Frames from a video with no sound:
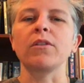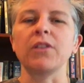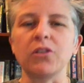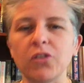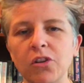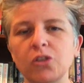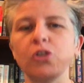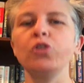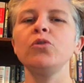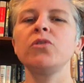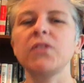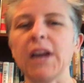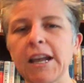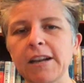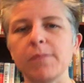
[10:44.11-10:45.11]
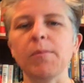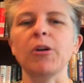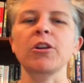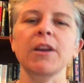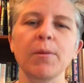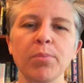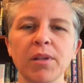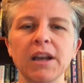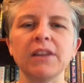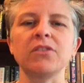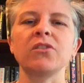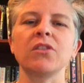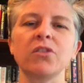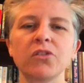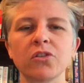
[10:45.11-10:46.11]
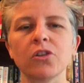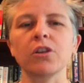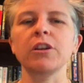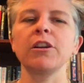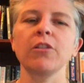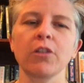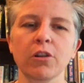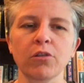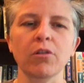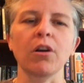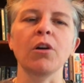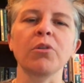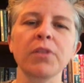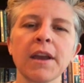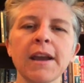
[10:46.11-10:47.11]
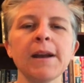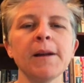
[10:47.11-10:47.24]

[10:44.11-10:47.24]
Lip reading: It's a two-sided marketplace, this circular growth.